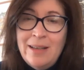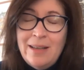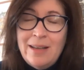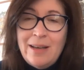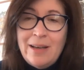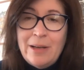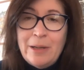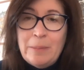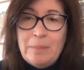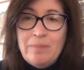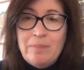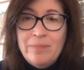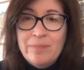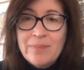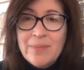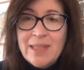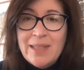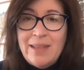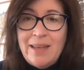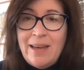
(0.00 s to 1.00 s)
And
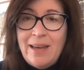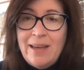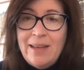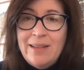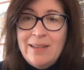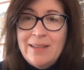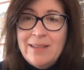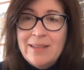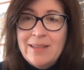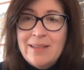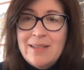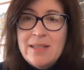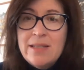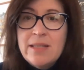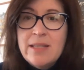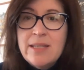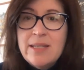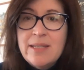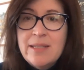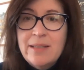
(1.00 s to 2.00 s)

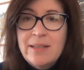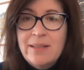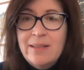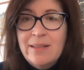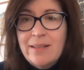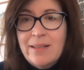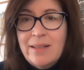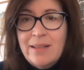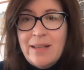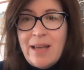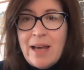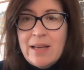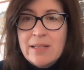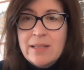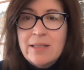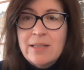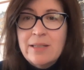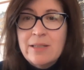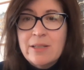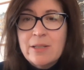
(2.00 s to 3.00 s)
Sid
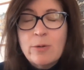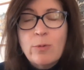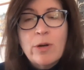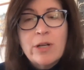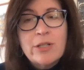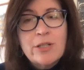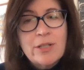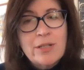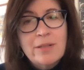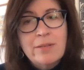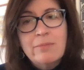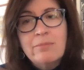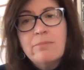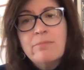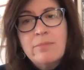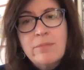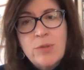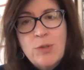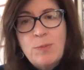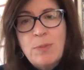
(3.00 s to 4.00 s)
Caskey's
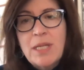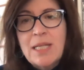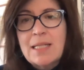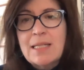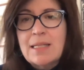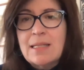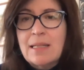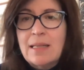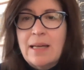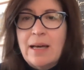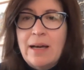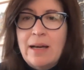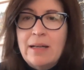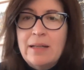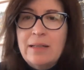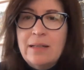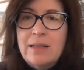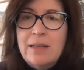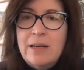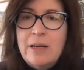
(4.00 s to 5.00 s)
question speaks to that.
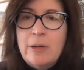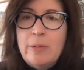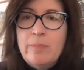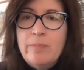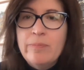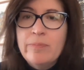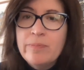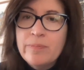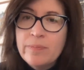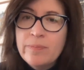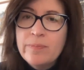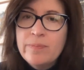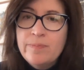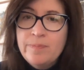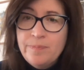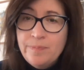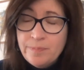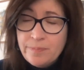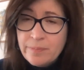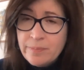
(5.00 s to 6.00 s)

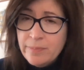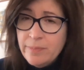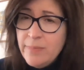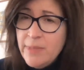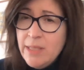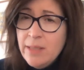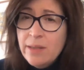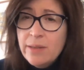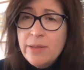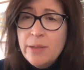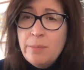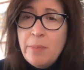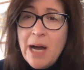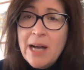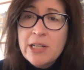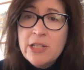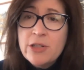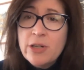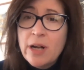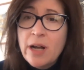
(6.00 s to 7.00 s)
The
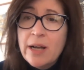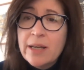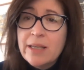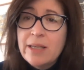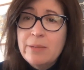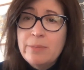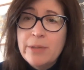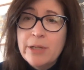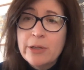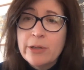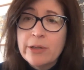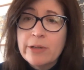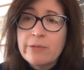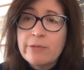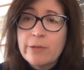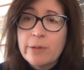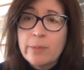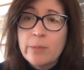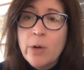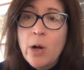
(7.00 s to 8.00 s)
mantra I keep hearing
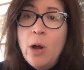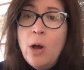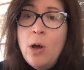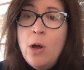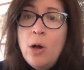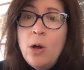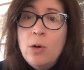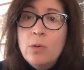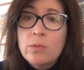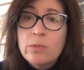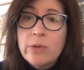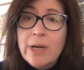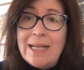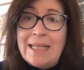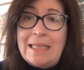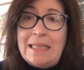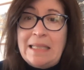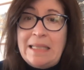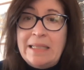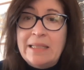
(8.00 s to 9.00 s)
from
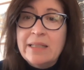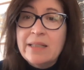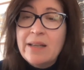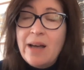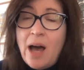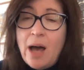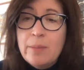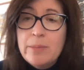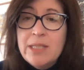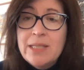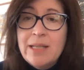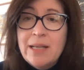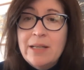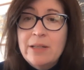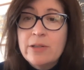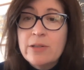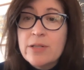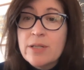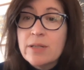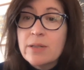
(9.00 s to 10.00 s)
right-leaning
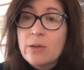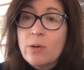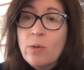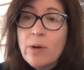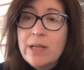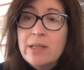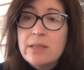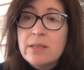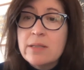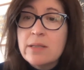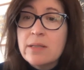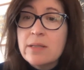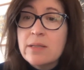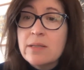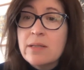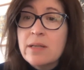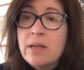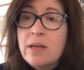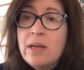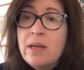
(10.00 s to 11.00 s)
commentators and
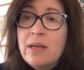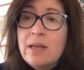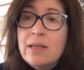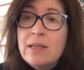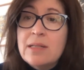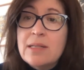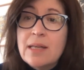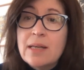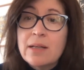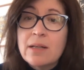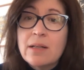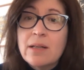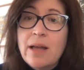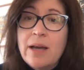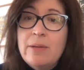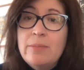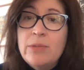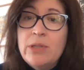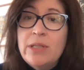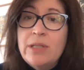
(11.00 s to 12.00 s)
acquaintances is that
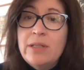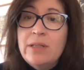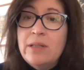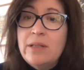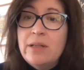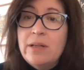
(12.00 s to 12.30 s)
climate